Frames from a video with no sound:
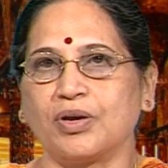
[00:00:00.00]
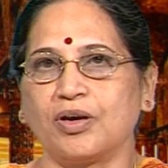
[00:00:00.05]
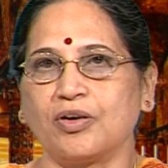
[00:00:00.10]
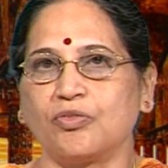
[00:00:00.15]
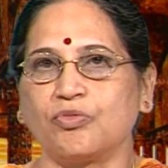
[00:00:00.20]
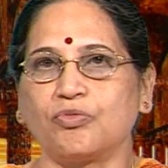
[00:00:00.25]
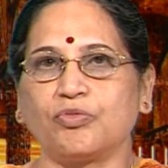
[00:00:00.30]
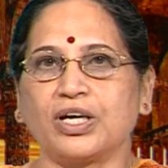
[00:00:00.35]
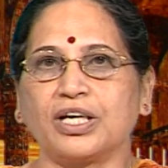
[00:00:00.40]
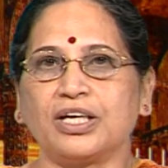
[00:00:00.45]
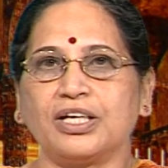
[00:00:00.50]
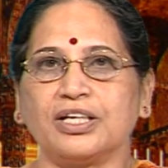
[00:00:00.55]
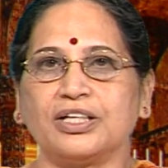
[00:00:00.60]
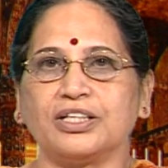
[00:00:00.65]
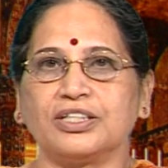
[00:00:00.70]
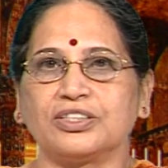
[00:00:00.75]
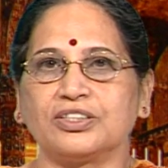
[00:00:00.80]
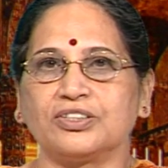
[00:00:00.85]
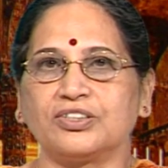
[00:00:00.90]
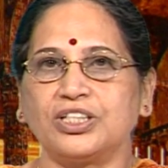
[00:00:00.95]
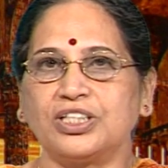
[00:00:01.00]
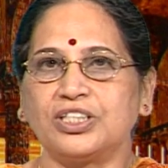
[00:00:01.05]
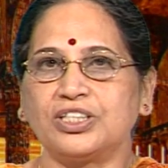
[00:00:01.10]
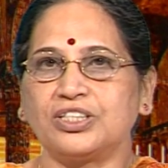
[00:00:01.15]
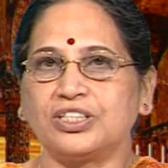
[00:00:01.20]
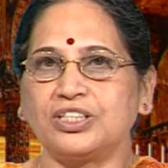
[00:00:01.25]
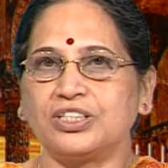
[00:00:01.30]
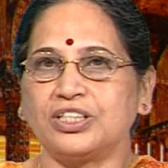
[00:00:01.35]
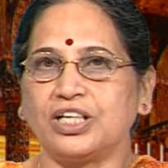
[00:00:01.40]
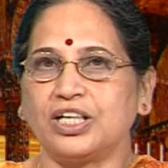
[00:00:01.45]
when he has reached the
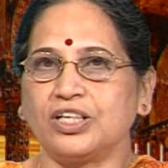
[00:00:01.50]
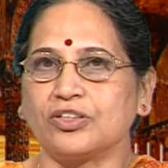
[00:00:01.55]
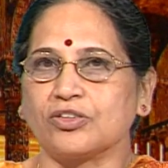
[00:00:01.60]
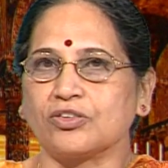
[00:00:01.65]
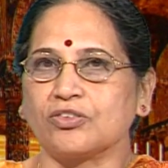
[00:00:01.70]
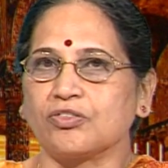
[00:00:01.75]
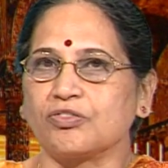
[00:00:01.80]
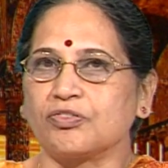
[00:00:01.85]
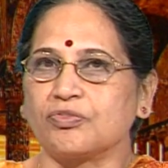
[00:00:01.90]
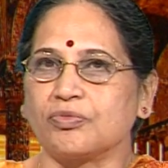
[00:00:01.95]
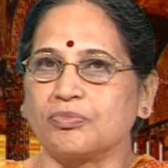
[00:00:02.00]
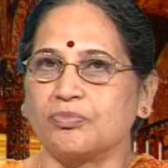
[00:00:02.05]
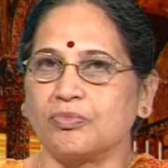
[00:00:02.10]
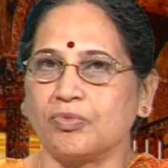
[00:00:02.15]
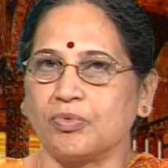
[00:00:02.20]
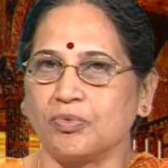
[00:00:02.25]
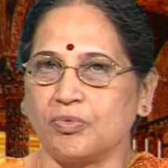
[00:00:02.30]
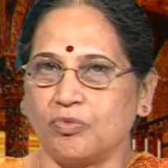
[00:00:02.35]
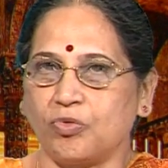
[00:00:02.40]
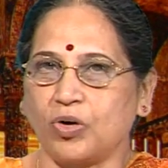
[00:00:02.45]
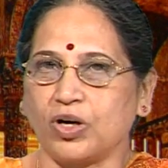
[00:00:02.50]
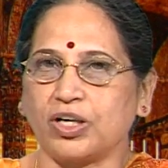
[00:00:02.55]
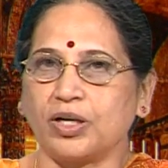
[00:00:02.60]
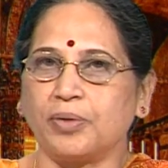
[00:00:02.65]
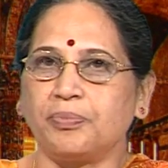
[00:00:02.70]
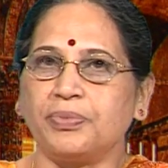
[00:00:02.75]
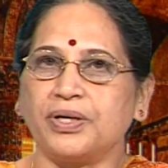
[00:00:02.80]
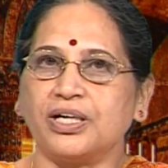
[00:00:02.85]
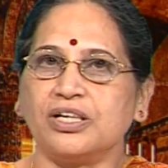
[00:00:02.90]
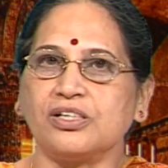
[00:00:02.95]
state of what
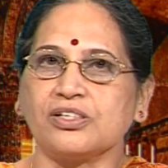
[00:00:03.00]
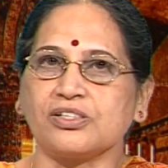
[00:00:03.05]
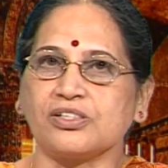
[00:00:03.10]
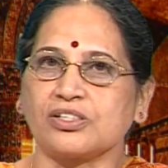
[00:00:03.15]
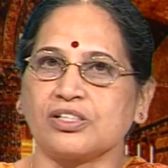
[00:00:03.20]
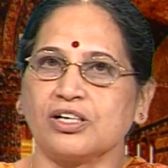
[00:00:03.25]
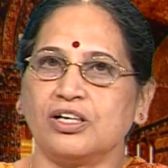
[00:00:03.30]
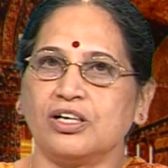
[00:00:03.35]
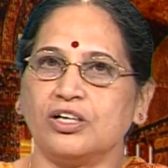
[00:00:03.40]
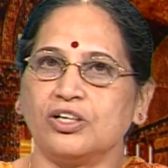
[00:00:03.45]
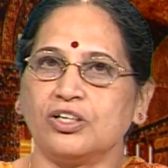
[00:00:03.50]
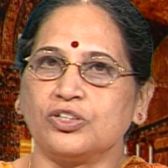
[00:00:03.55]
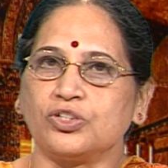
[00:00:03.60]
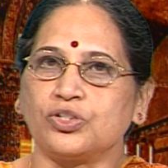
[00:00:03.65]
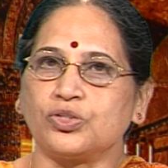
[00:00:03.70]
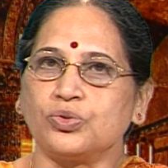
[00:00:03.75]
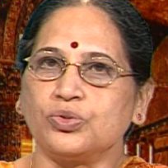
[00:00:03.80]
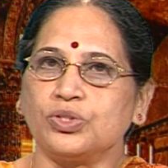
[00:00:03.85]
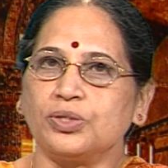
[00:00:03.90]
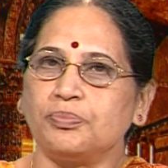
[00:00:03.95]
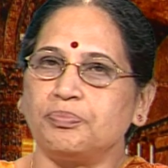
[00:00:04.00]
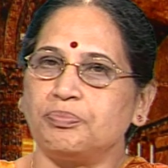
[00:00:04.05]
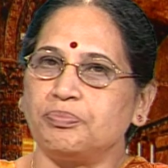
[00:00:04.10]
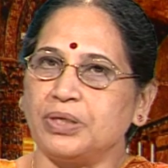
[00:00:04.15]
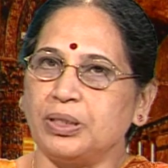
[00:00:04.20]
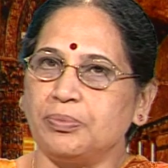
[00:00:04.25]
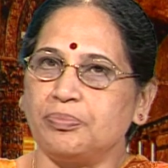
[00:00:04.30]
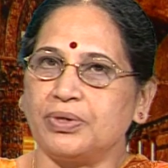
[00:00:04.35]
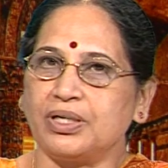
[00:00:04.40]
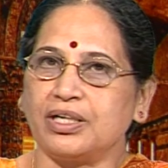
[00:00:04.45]
appears to the
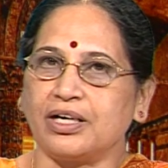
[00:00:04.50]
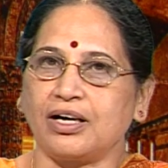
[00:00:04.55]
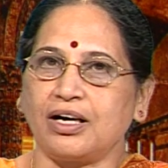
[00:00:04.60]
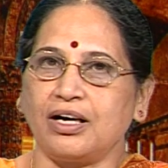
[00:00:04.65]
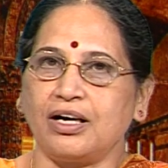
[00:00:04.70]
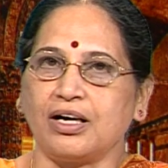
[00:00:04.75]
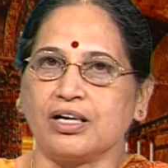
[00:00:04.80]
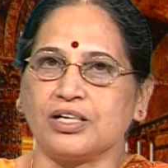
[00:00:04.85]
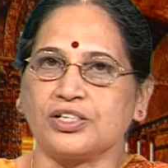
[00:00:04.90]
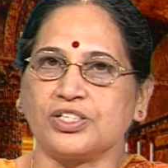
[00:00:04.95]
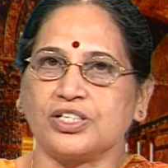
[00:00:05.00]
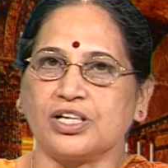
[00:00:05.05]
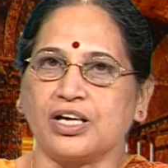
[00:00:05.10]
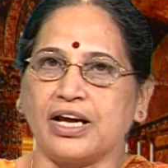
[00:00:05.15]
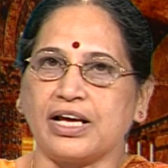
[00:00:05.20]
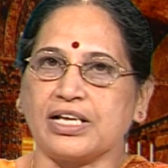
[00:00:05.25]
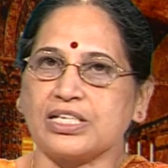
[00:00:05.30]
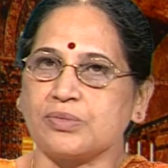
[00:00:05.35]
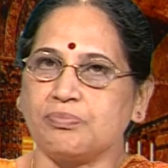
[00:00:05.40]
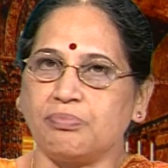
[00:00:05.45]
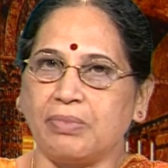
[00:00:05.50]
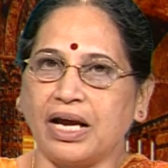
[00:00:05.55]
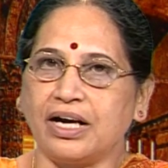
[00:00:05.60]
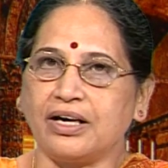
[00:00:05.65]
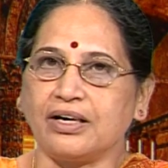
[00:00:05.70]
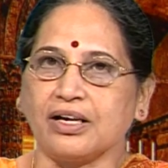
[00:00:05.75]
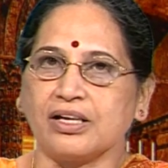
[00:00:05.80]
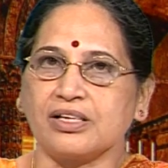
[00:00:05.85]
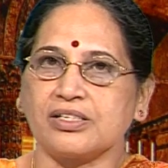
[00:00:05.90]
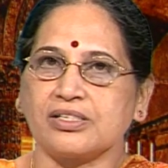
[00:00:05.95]
people at large as
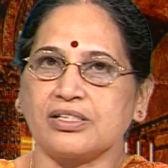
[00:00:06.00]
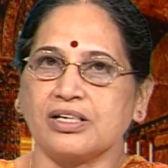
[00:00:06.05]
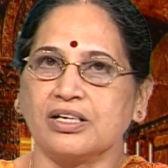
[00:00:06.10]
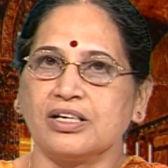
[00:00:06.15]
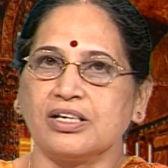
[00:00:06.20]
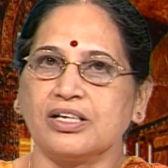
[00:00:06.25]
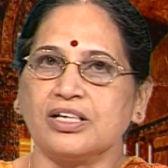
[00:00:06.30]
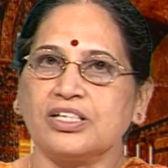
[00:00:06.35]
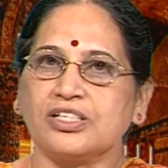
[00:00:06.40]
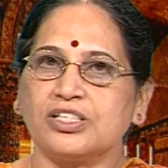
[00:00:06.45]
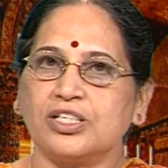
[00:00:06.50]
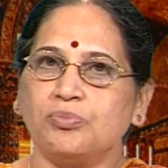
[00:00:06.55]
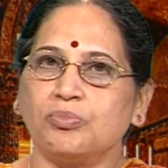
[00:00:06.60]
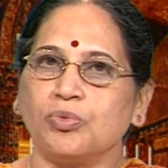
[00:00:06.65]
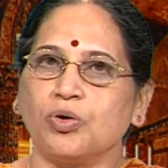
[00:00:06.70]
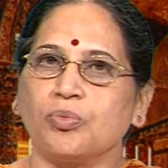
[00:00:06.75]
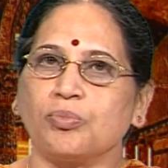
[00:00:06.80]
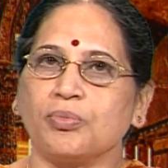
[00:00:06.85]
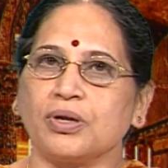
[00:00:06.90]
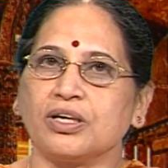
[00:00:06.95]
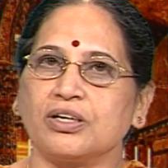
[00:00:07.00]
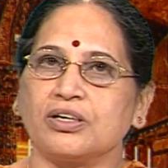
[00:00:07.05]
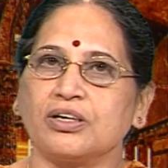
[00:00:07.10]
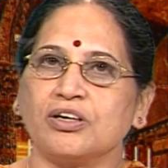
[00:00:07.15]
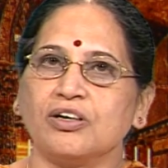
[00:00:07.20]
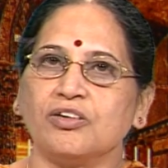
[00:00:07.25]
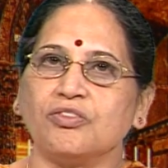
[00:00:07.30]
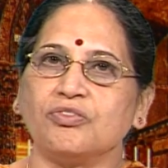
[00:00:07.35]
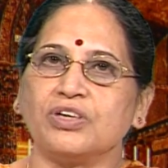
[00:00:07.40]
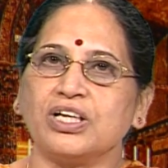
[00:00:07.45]
madness, is the moment
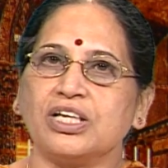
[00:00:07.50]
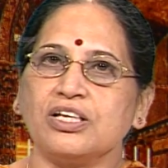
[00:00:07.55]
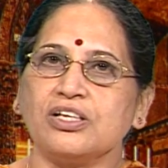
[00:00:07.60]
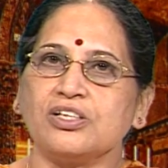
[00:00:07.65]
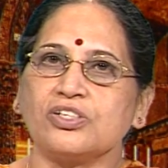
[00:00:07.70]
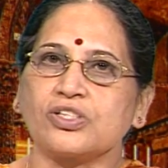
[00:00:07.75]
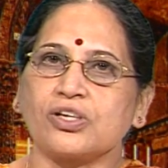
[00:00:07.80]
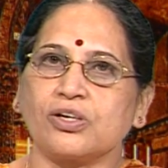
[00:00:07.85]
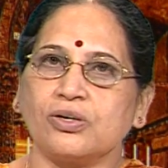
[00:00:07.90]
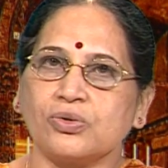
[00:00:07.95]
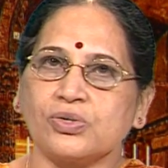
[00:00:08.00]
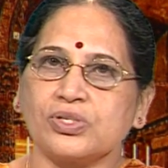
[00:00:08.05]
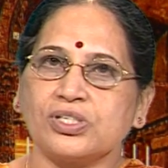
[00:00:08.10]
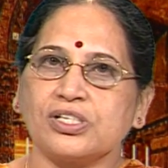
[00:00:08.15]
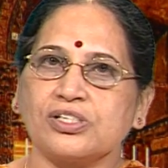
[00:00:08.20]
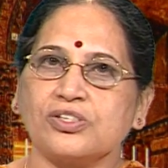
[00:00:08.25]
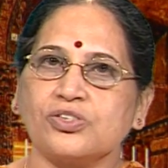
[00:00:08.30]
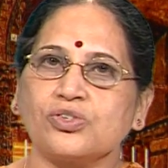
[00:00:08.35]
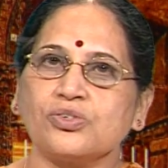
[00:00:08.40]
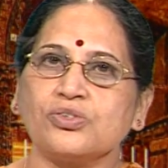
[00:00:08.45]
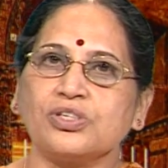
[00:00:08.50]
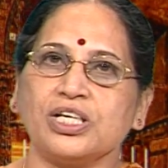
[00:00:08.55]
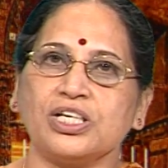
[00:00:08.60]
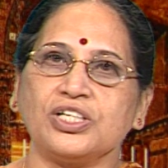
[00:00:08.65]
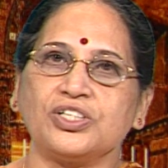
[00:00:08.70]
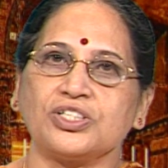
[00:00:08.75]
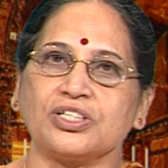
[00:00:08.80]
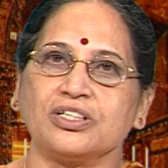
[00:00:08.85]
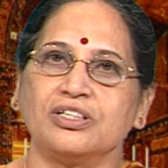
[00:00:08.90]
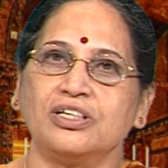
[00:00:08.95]
when he is closest to
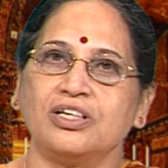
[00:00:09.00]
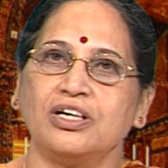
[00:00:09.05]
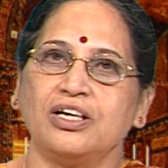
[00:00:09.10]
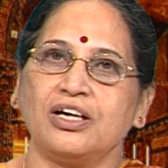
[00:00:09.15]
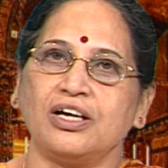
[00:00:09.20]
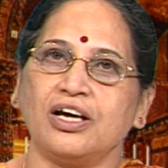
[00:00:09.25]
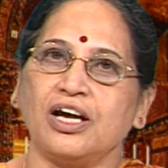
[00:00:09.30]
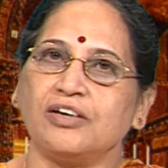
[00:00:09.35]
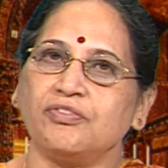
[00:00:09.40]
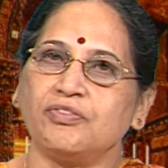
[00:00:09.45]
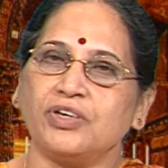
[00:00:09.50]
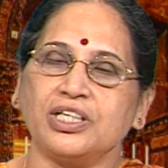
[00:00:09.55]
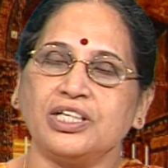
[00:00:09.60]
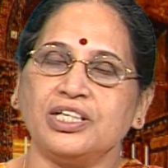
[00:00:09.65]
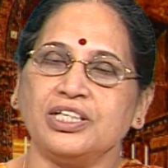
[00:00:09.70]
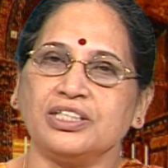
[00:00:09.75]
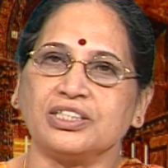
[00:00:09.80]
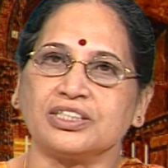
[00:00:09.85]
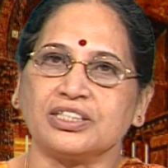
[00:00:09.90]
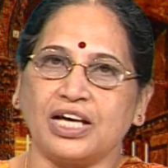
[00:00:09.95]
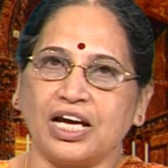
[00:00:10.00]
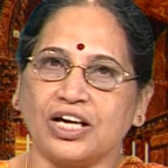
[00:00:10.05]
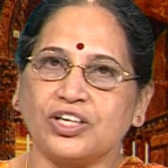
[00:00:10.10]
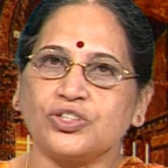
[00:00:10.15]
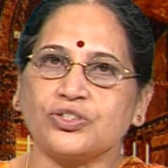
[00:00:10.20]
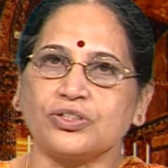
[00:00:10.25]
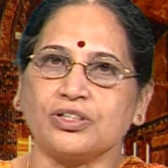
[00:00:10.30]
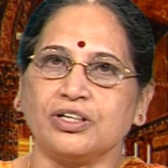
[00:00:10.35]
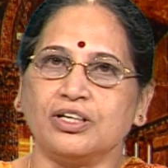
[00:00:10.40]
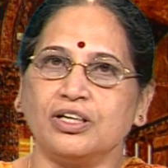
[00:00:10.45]
nature and when he is
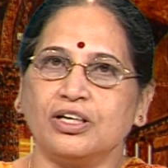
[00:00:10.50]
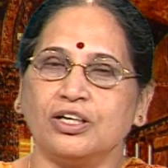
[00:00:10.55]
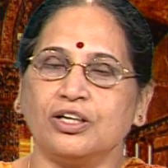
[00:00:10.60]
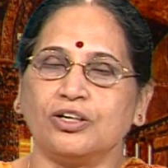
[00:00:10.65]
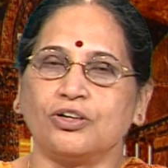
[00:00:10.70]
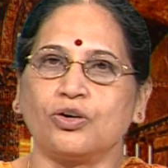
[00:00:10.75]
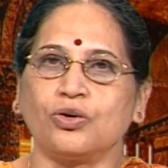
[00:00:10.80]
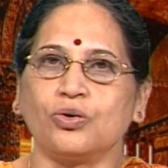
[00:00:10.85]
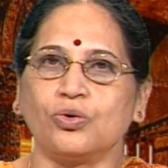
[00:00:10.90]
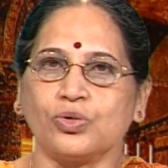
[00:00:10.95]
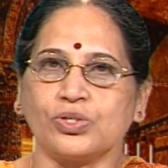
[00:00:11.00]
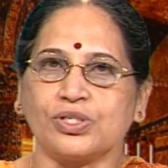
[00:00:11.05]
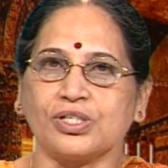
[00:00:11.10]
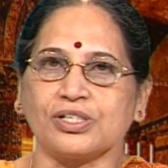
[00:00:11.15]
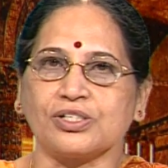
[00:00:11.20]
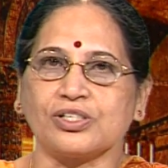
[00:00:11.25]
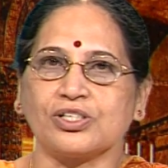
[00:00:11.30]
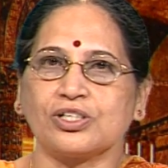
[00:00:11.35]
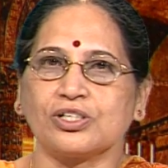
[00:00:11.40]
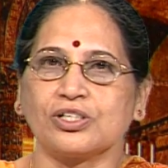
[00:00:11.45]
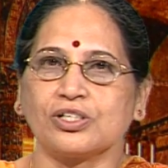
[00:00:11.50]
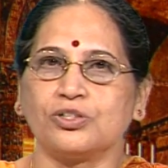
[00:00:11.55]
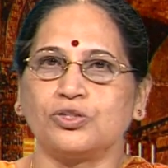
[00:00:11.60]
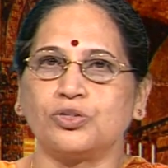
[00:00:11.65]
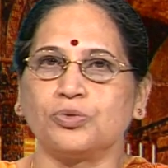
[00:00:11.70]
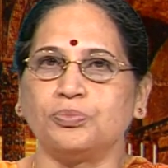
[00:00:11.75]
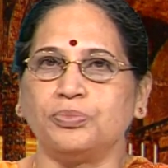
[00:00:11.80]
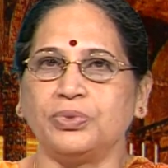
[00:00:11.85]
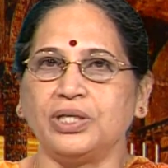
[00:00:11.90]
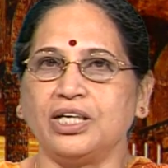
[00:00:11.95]
actually closest to
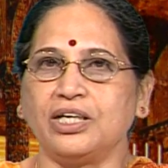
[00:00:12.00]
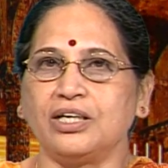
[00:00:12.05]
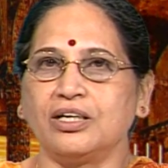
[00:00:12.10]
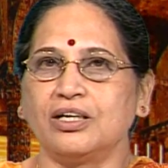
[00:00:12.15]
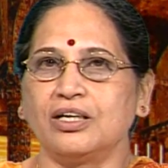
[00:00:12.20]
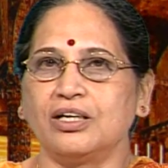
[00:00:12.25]
being